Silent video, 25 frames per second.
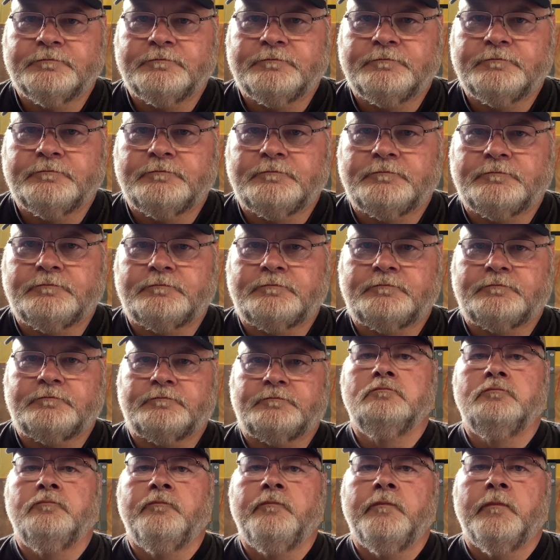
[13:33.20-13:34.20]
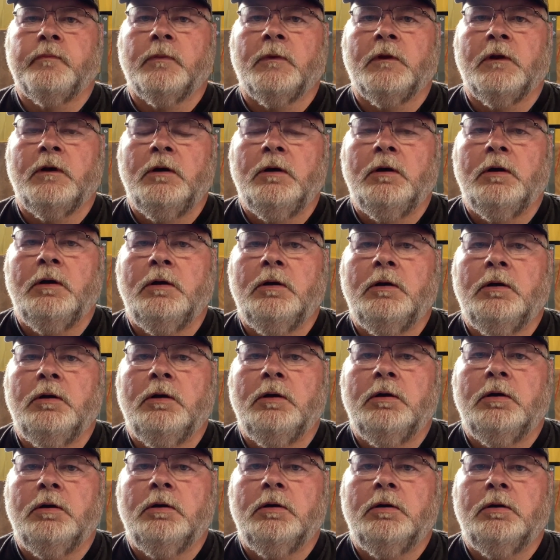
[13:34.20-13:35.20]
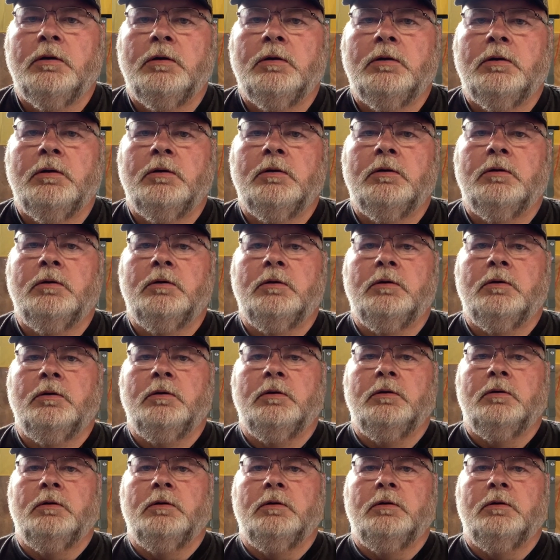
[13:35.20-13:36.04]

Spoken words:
Nobody speaks.